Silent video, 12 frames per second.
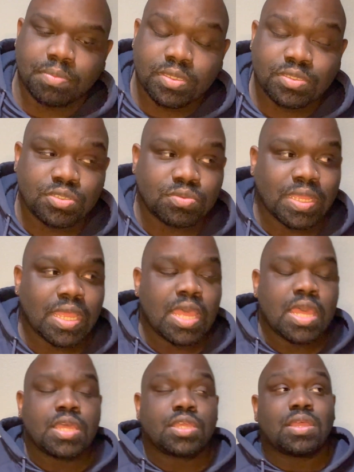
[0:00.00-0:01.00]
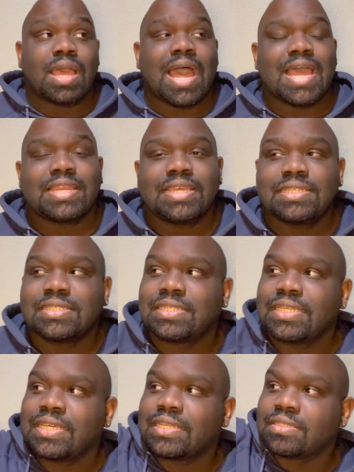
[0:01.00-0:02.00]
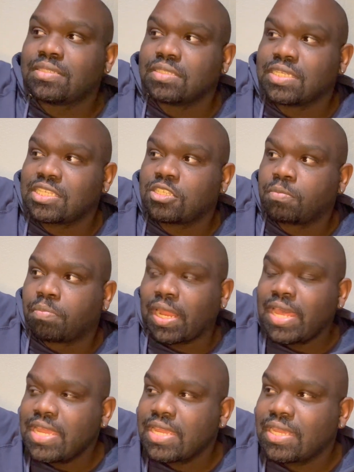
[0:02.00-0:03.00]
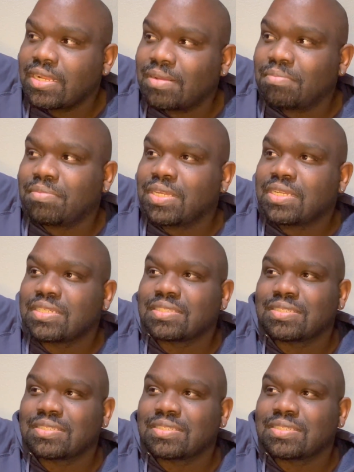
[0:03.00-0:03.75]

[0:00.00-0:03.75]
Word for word: you I did see it displayed, but